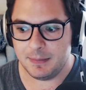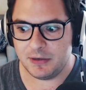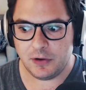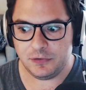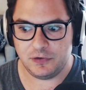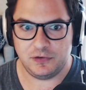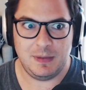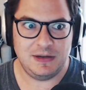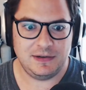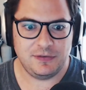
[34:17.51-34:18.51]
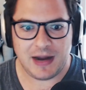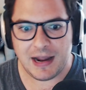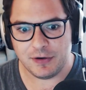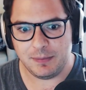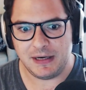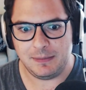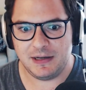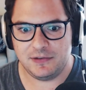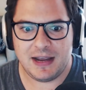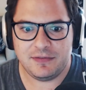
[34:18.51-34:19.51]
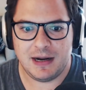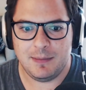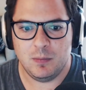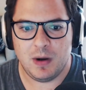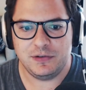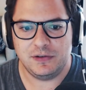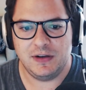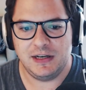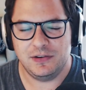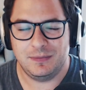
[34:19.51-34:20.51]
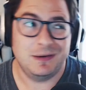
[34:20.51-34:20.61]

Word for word: but it's also just amazing for everybody because half the time I'm watching videos,